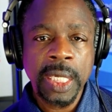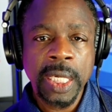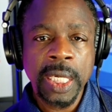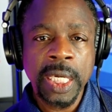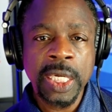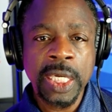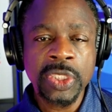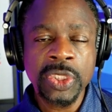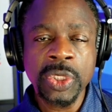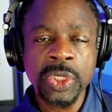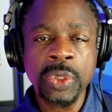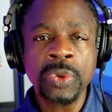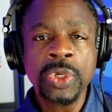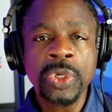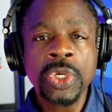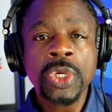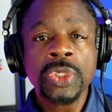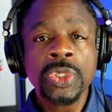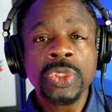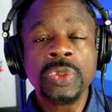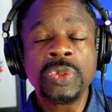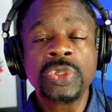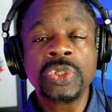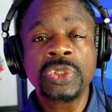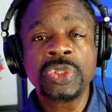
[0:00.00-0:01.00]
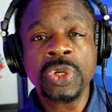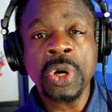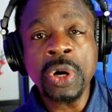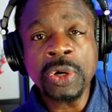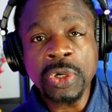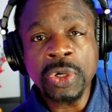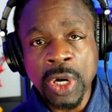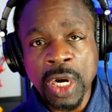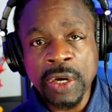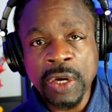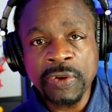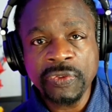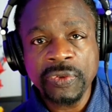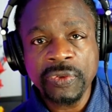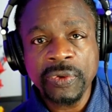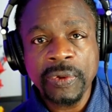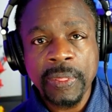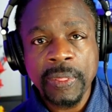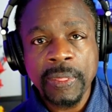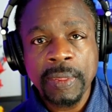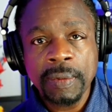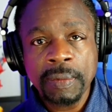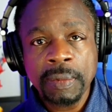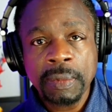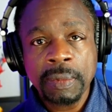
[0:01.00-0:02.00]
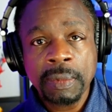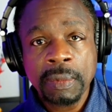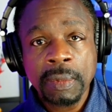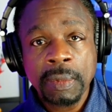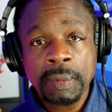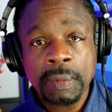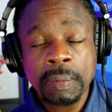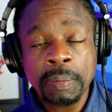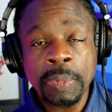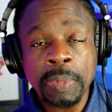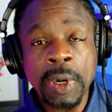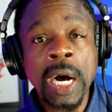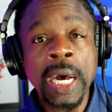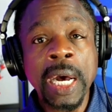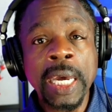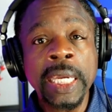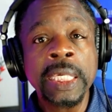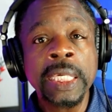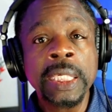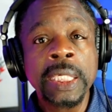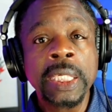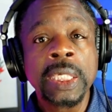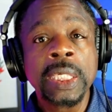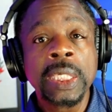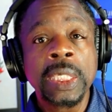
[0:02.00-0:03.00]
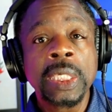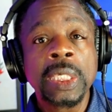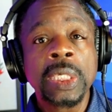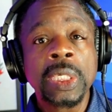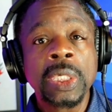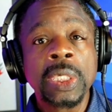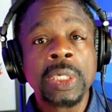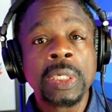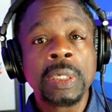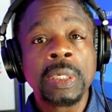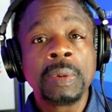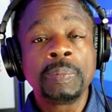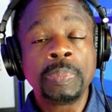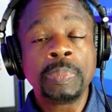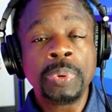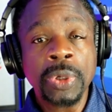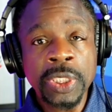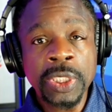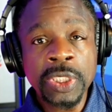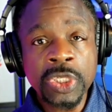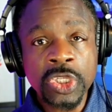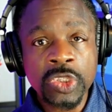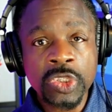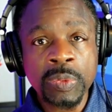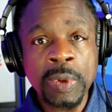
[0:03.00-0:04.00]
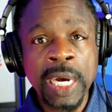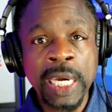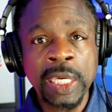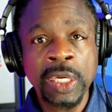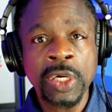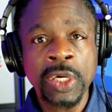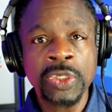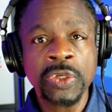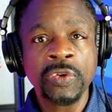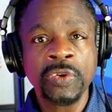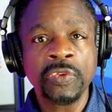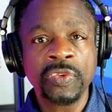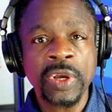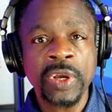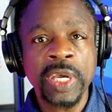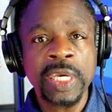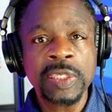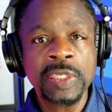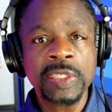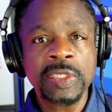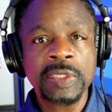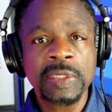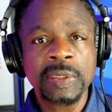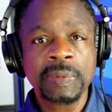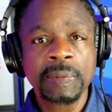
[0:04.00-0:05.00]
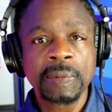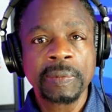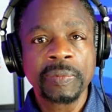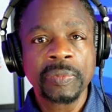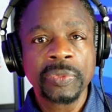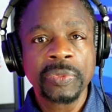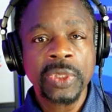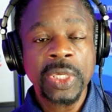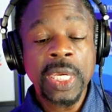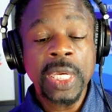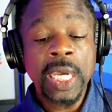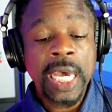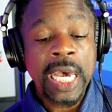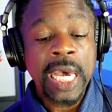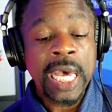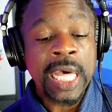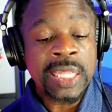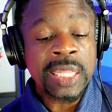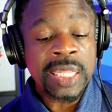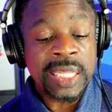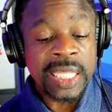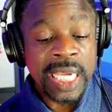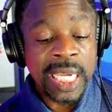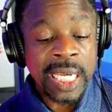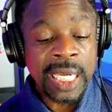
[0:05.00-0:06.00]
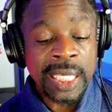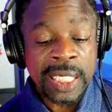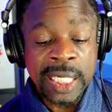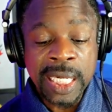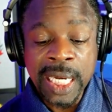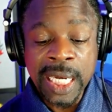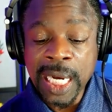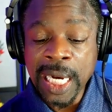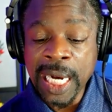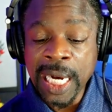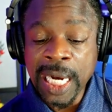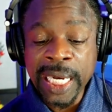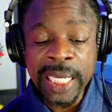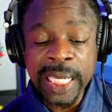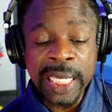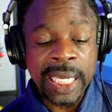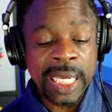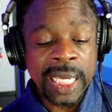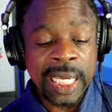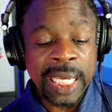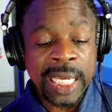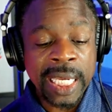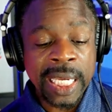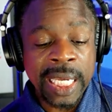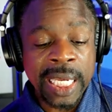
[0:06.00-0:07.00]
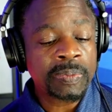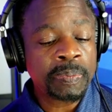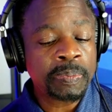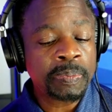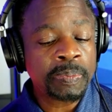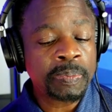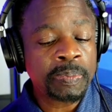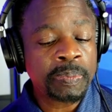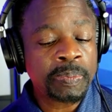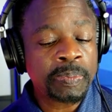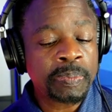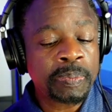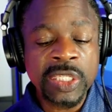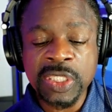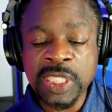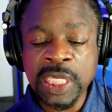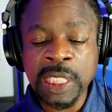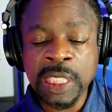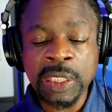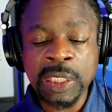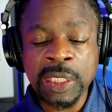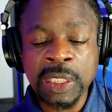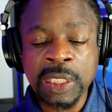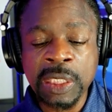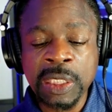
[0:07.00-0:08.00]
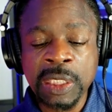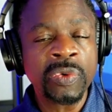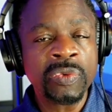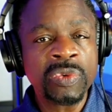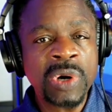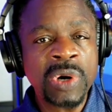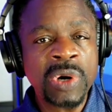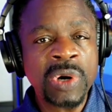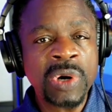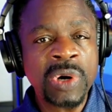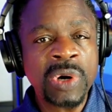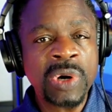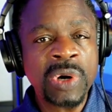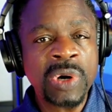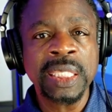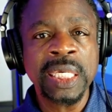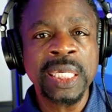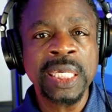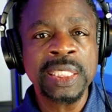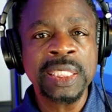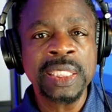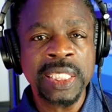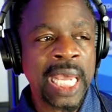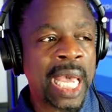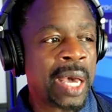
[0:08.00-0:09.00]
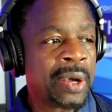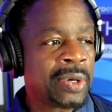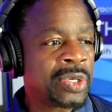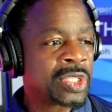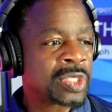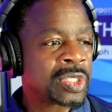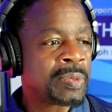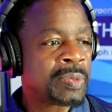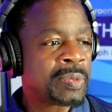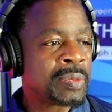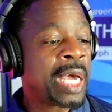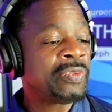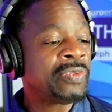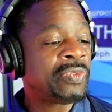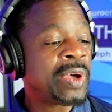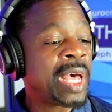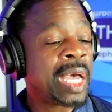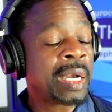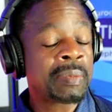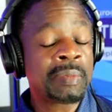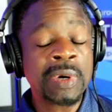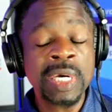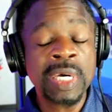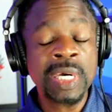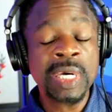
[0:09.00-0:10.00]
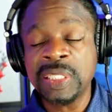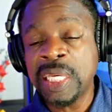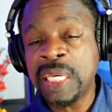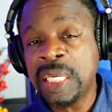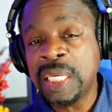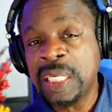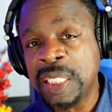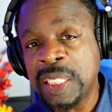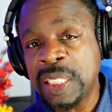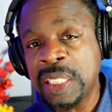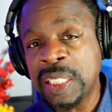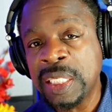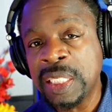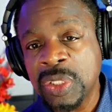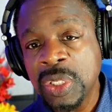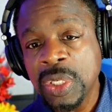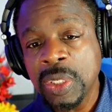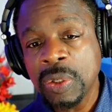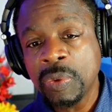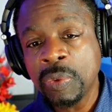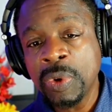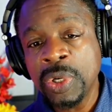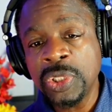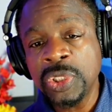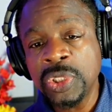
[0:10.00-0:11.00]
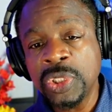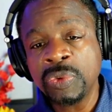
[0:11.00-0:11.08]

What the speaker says: And so you start off by putting a smile on your face. And then I am a big stickler for writing things down. As a matter of fact, my saying is,